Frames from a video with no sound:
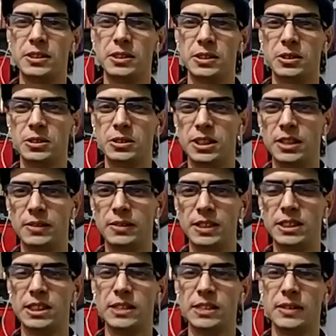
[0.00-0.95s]

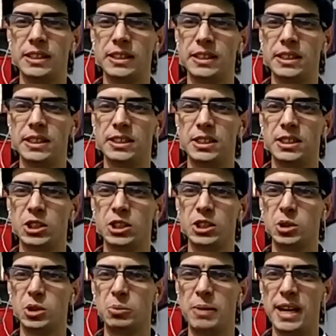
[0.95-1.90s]
conservative ideas is
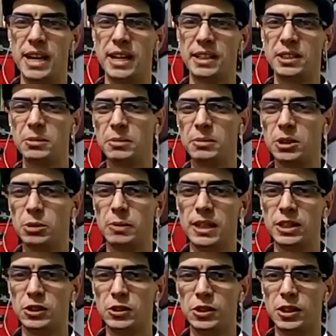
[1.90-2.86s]
bad.
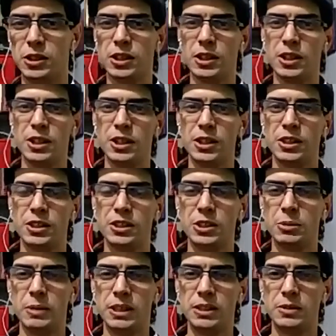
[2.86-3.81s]
It's
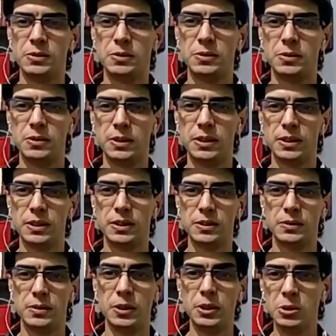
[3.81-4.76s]
bad
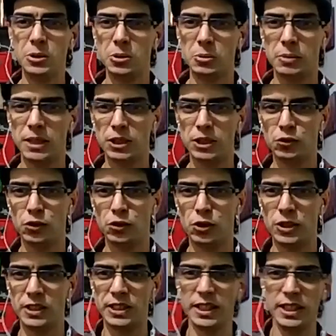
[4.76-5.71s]
for you, but
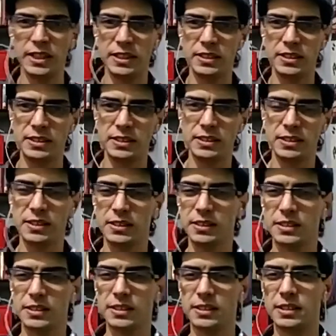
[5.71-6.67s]
for them,
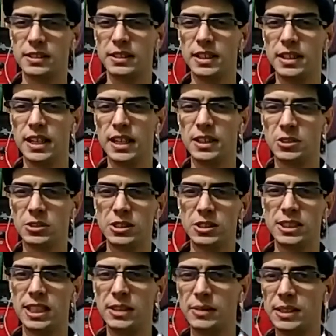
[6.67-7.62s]
they are
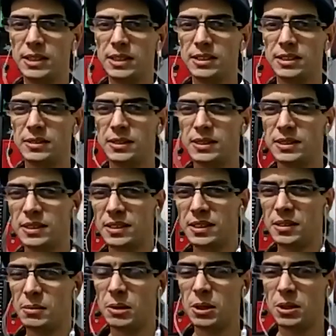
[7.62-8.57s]
conservatives,
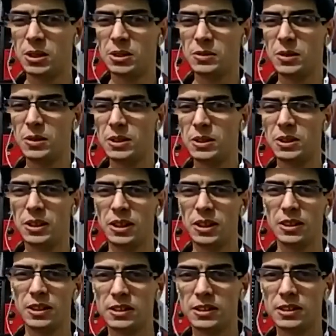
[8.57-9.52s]
but not for the
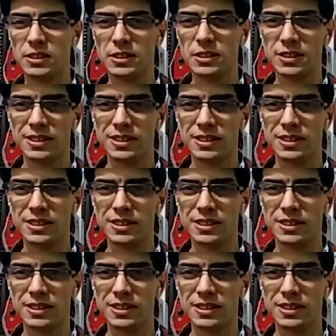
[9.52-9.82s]
others.